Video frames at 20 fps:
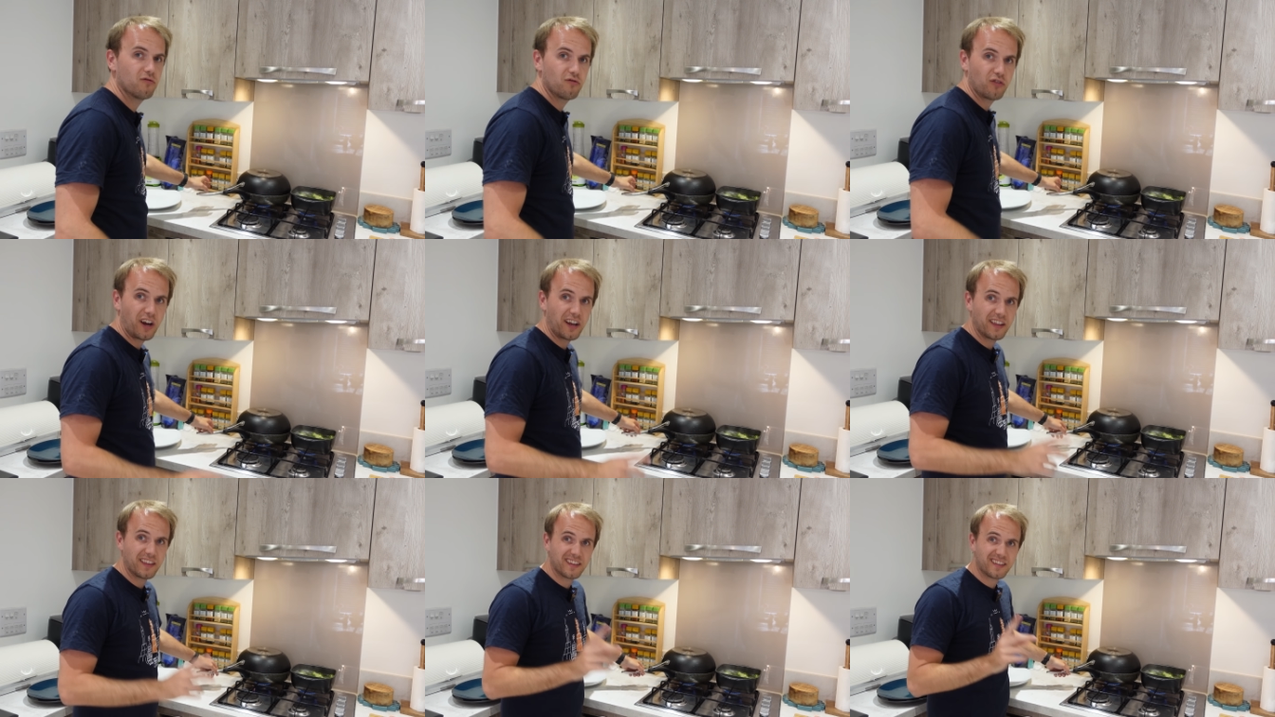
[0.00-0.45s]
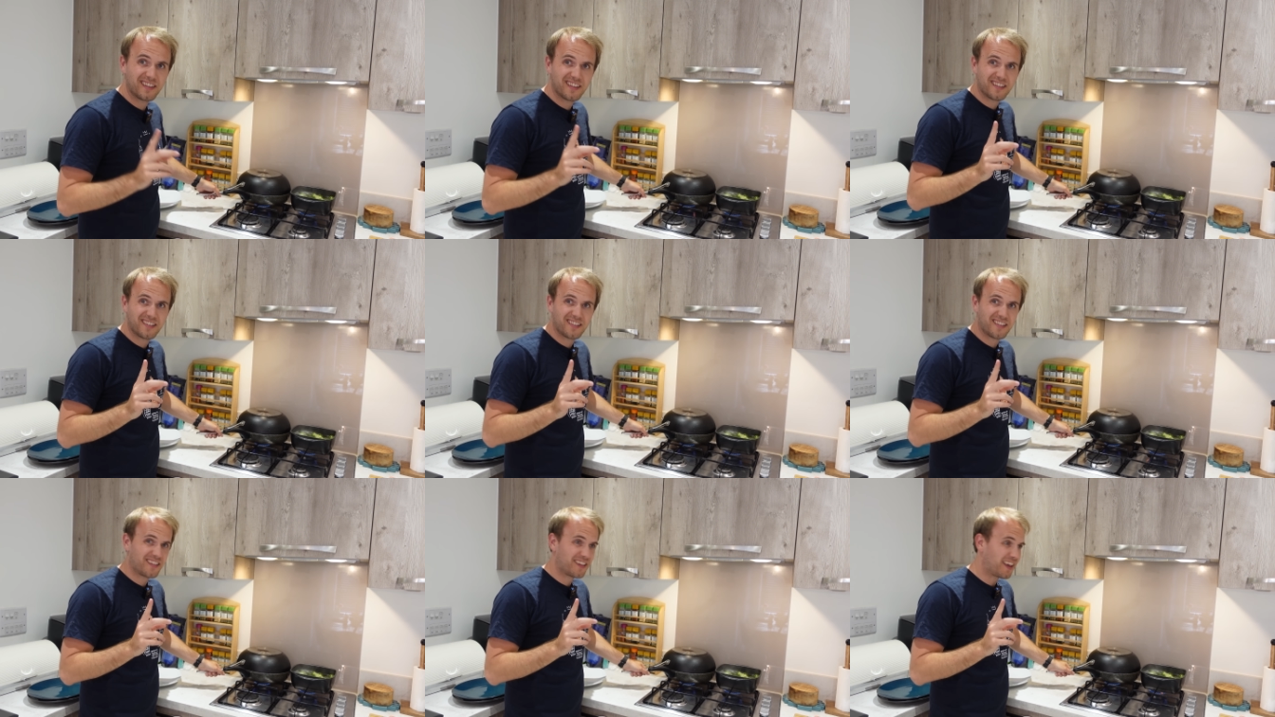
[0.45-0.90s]
Right, this
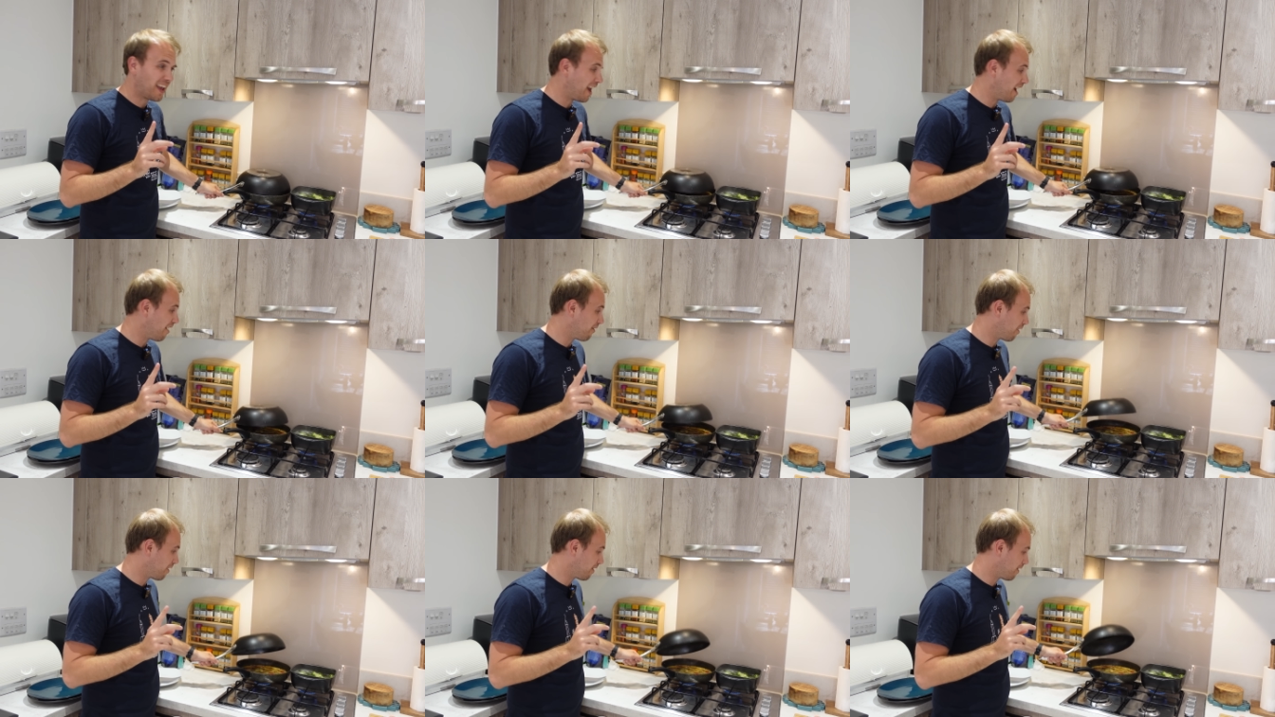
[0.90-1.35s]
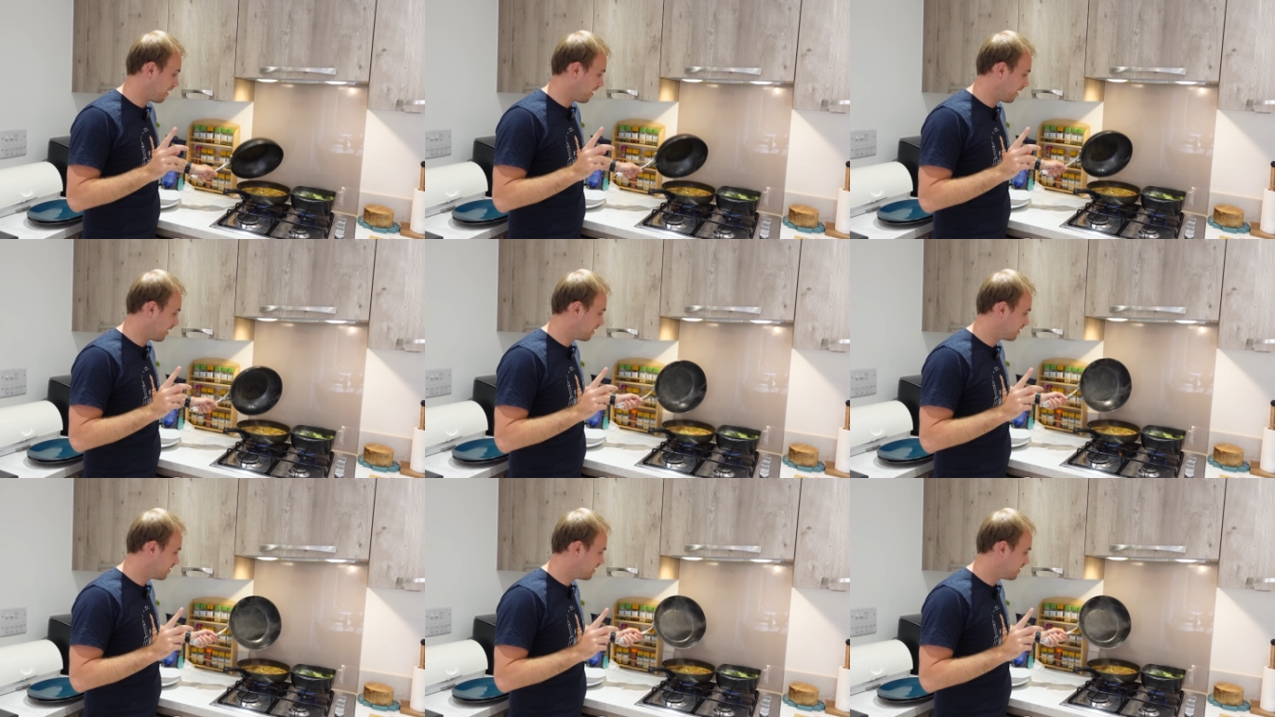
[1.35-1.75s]
is the scary thing.